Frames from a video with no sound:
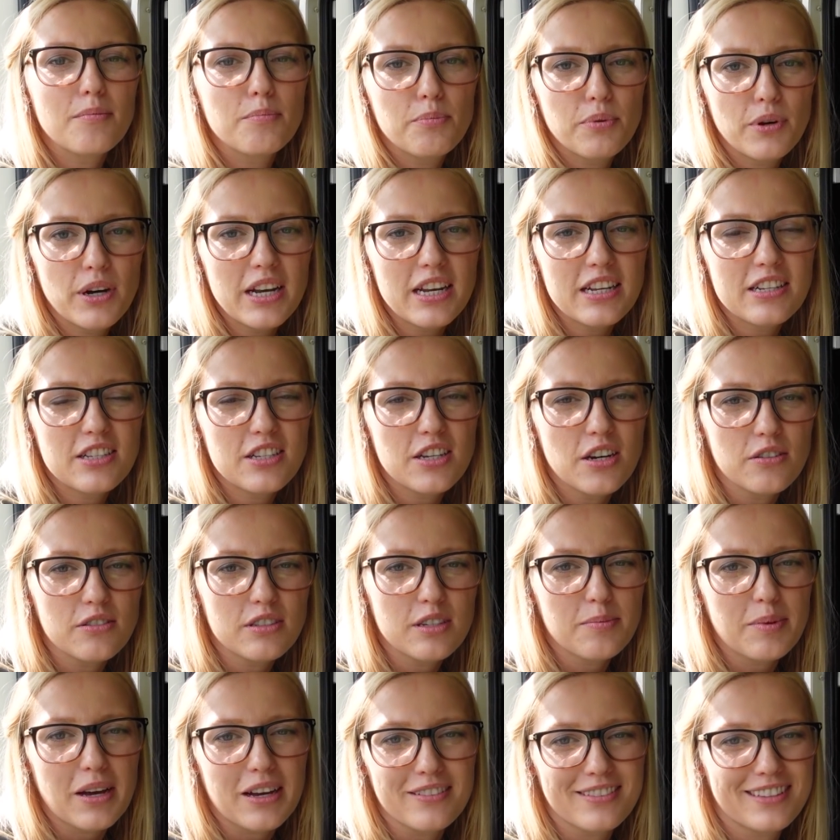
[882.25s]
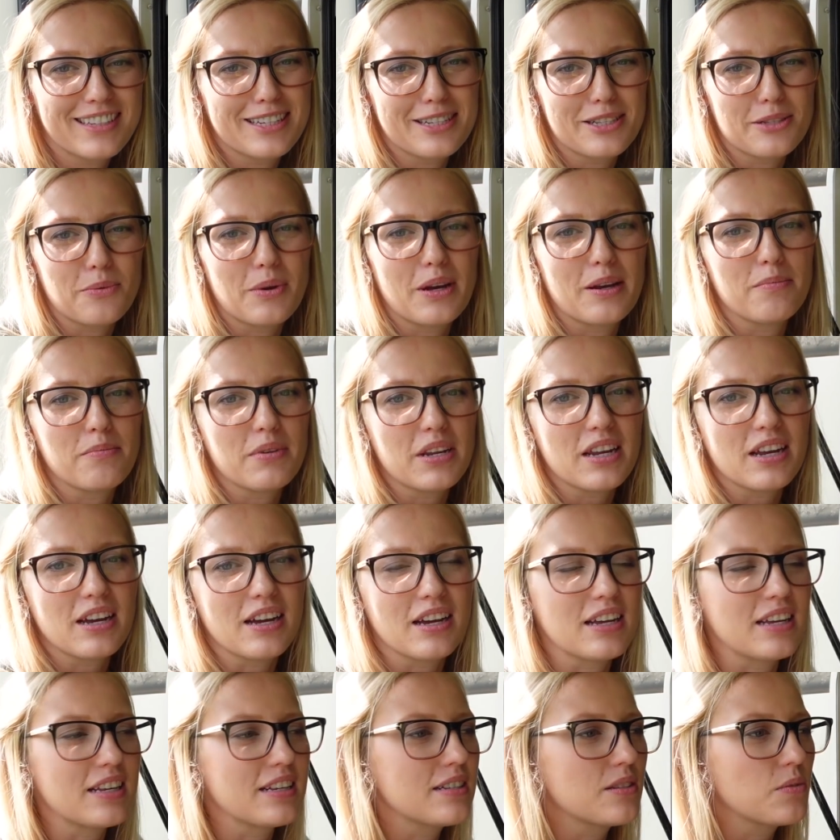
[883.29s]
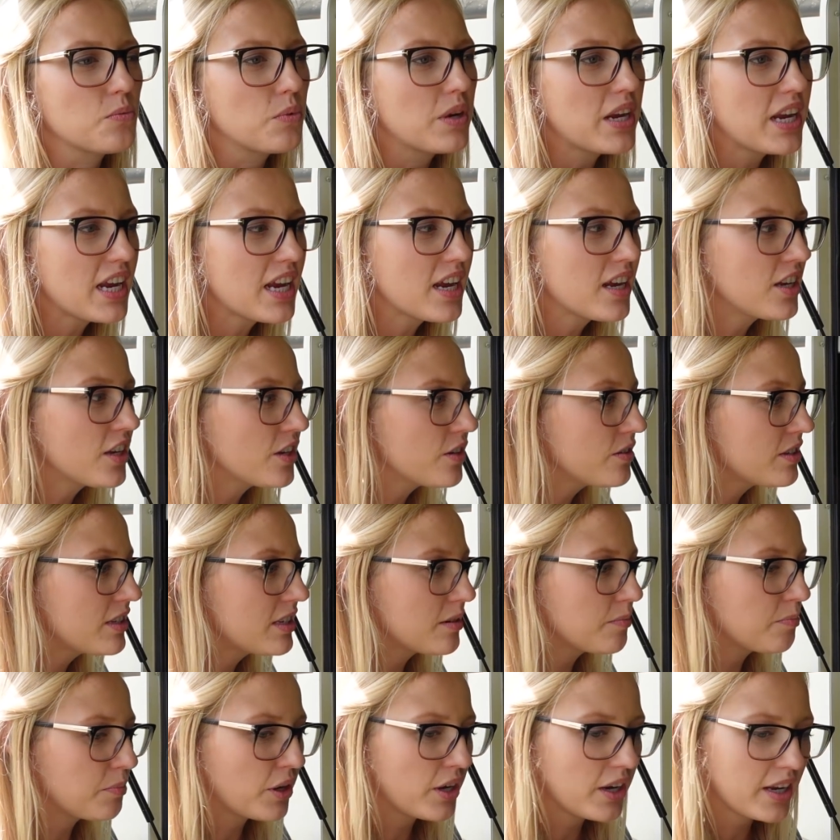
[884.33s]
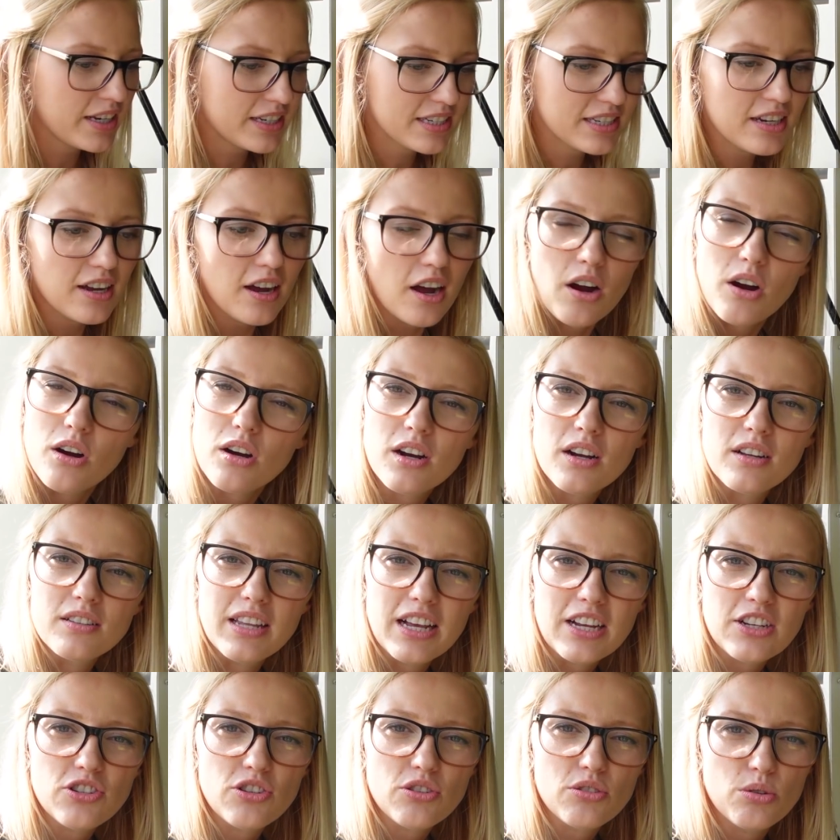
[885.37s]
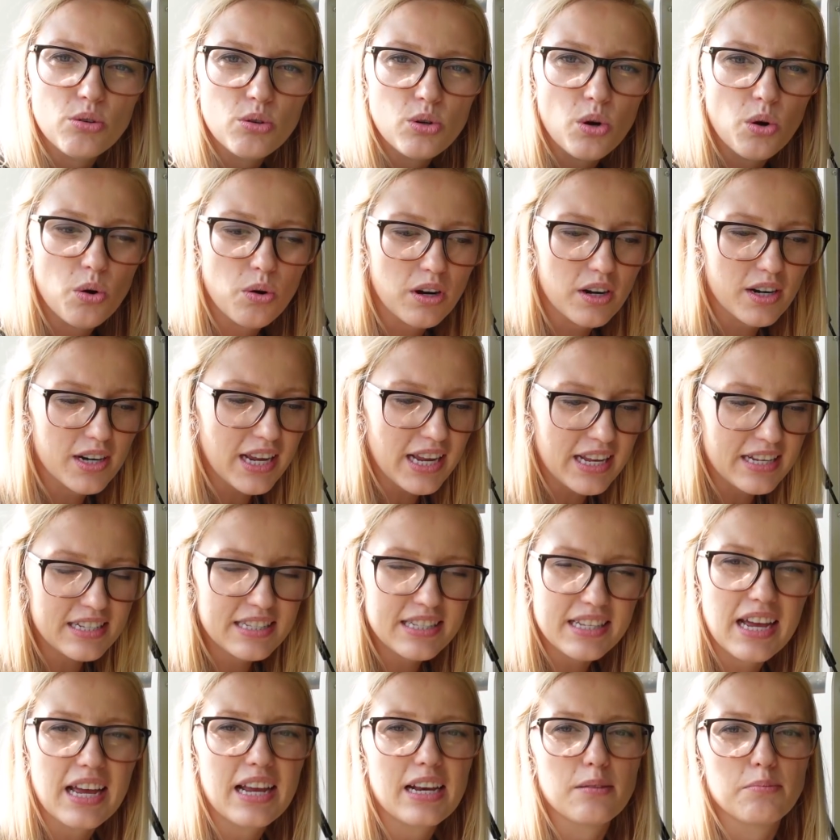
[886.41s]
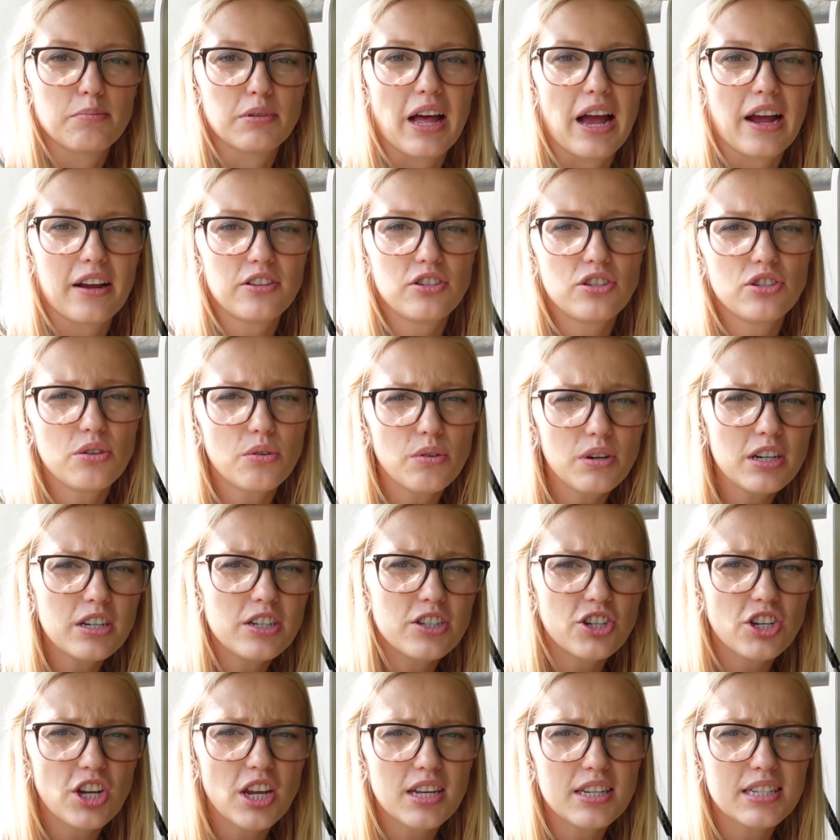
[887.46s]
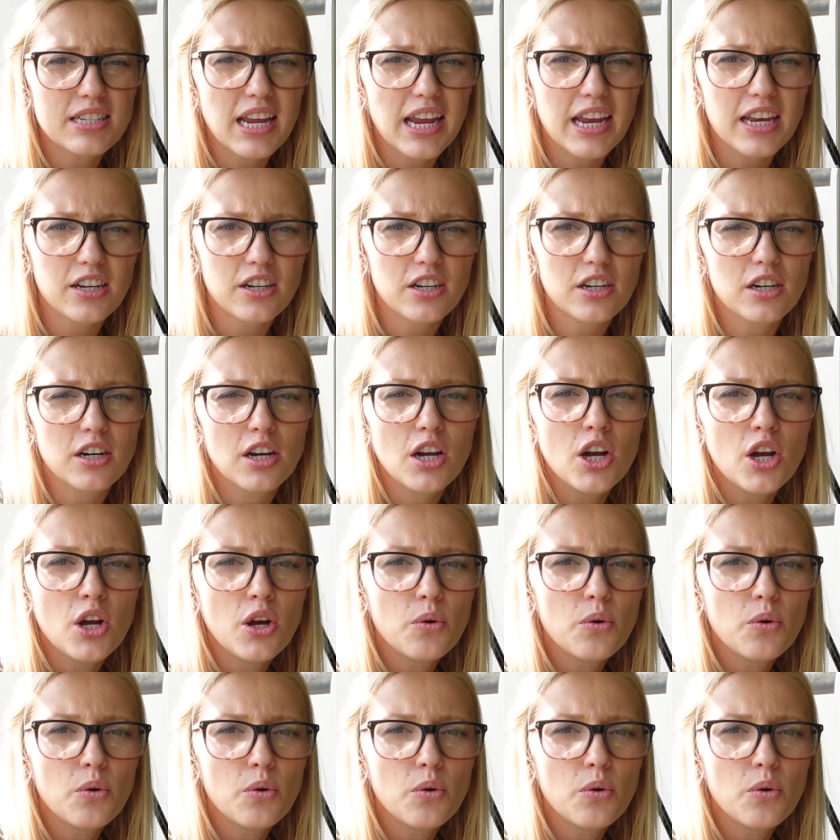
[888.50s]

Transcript: pretty stoked about this one because we used to put our electrical cord inside a black storage container,